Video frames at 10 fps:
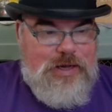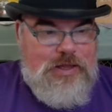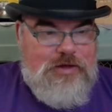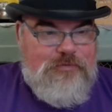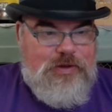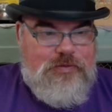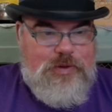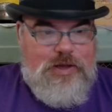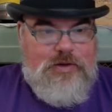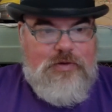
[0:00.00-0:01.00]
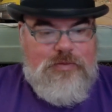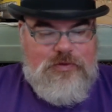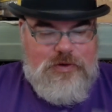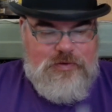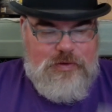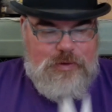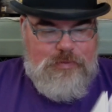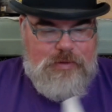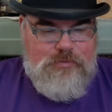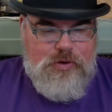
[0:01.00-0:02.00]
I love me some Kenny Robinson. He's like my
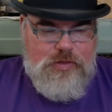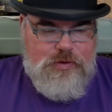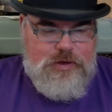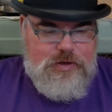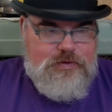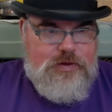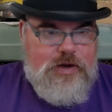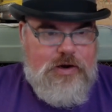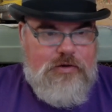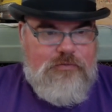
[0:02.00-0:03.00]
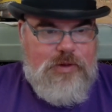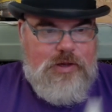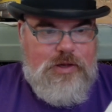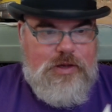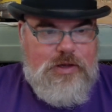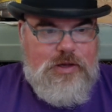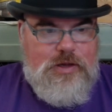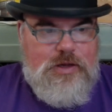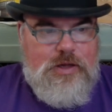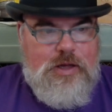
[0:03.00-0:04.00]
big brother. He takes care of
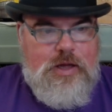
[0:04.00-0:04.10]
me.